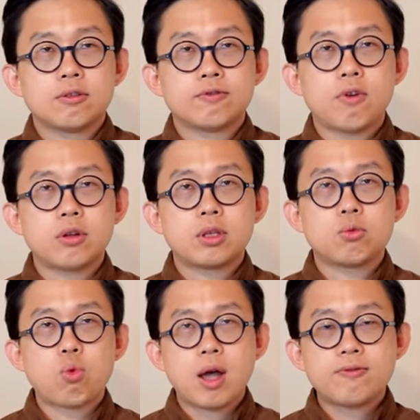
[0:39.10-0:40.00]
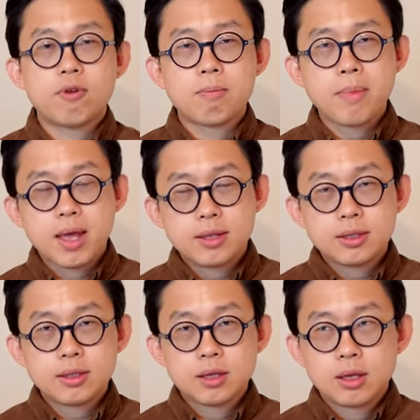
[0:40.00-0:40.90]
forty-one for
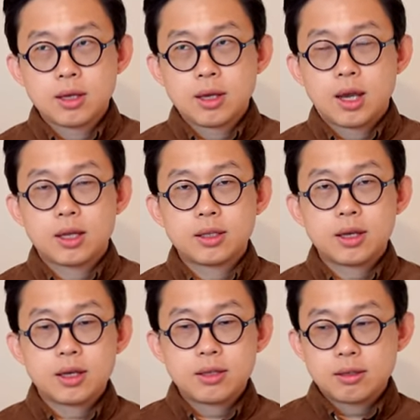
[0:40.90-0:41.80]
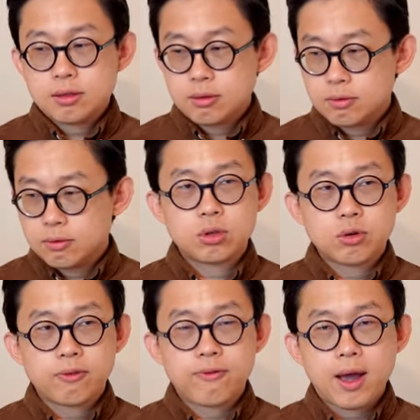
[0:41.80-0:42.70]
men's, and then you
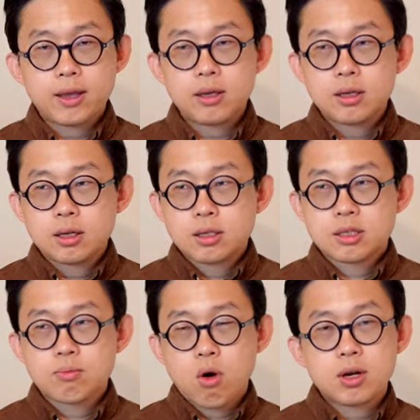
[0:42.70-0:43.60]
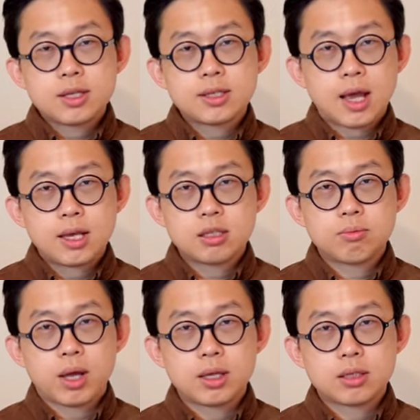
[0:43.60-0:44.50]
could find smaller size,
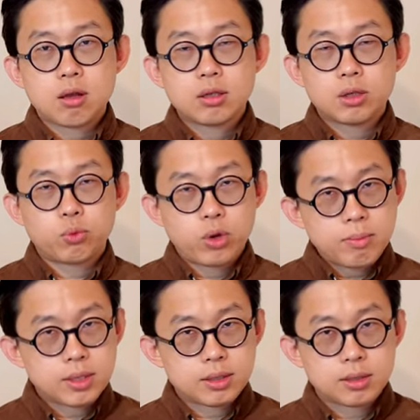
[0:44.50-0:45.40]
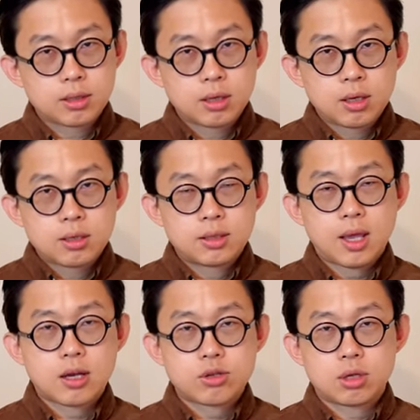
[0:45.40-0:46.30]
but it's on the women's
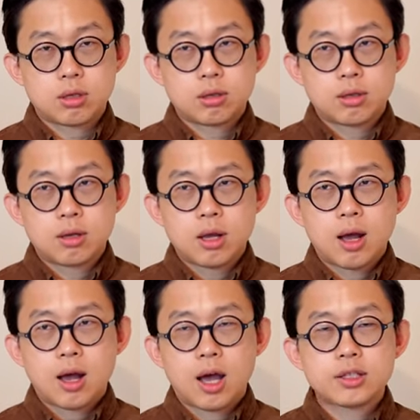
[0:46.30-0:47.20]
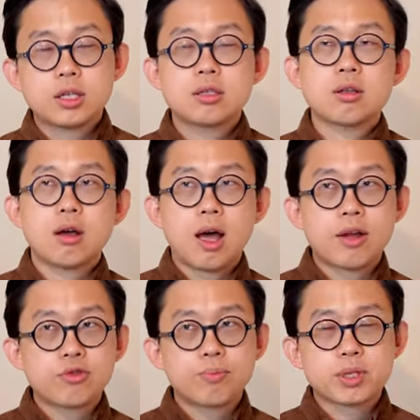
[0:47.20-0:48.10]
section. I'm just not one
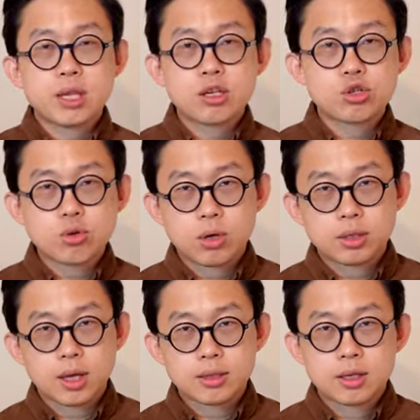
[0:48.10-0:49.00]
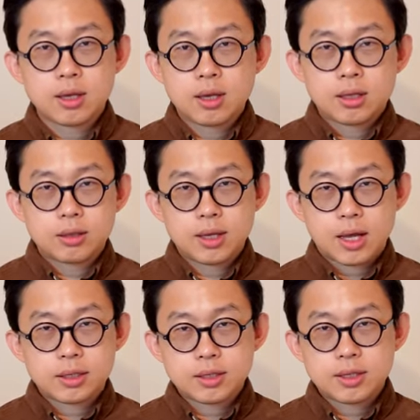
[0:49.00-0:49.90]
hundred percent sure that they
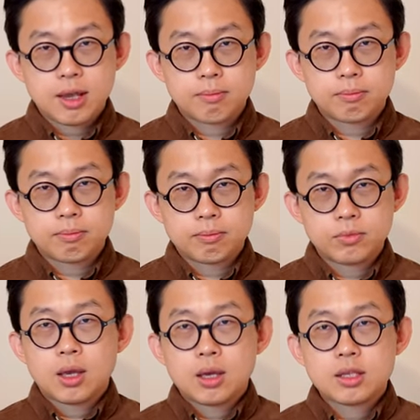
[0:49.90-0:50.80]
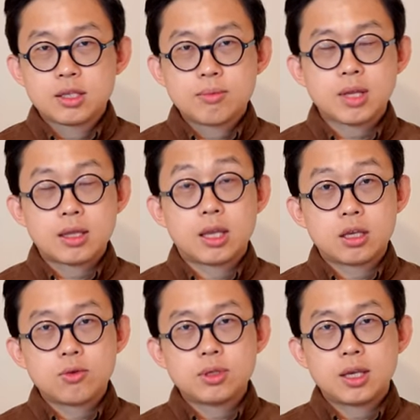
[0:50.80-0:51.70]
are the same. It seems that they
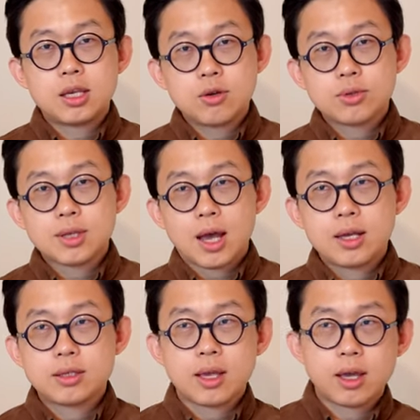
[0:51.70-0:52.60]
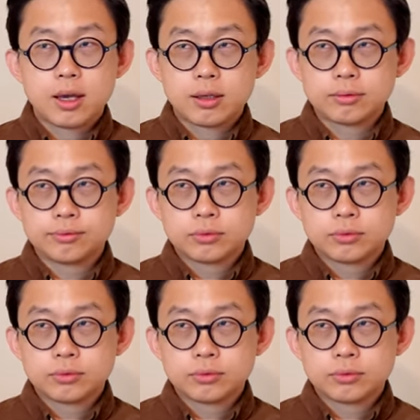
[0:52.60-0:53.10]
use E U size and